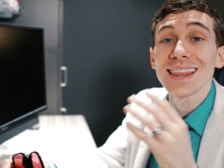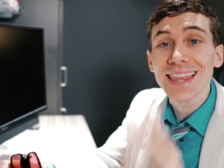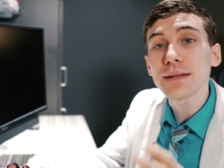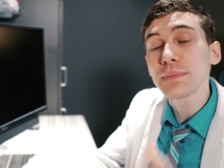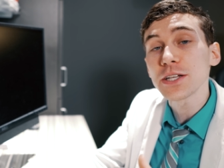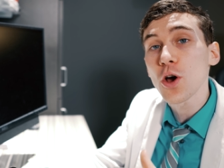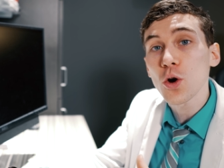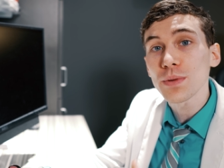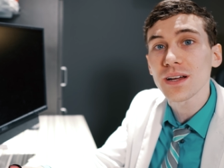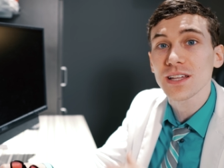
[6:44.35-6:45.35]
let me
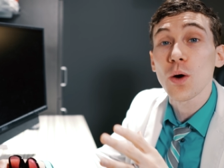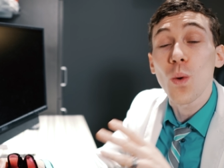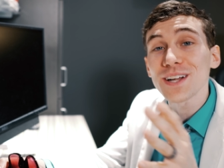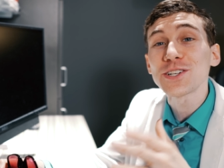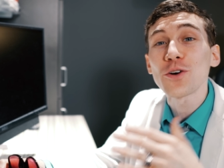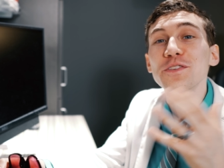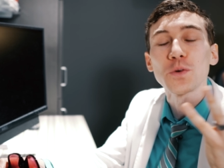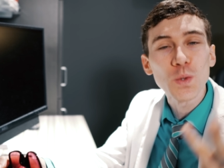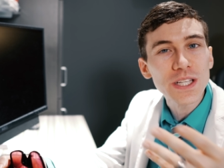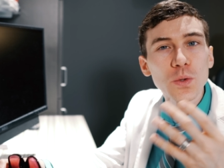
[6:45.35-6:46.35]
know because I want to know if it
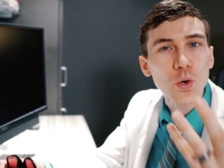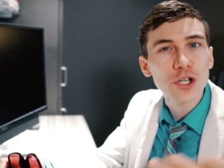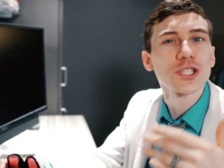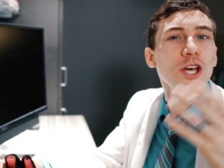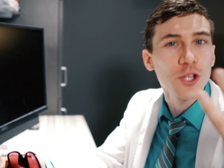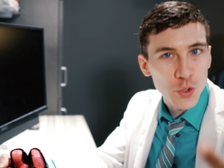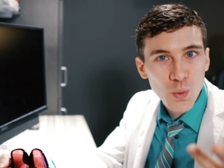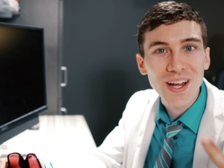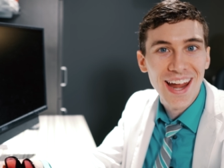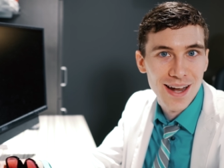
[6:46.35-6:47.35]
really works
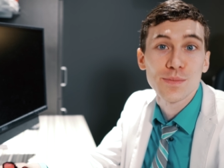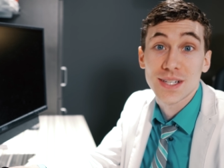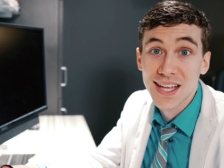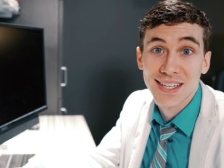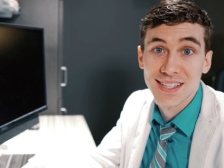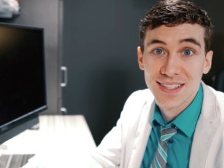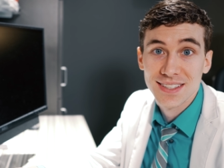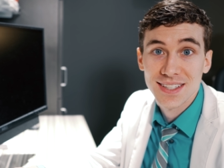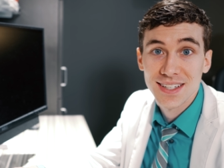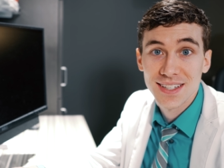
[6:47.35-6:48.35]
through a camera like this.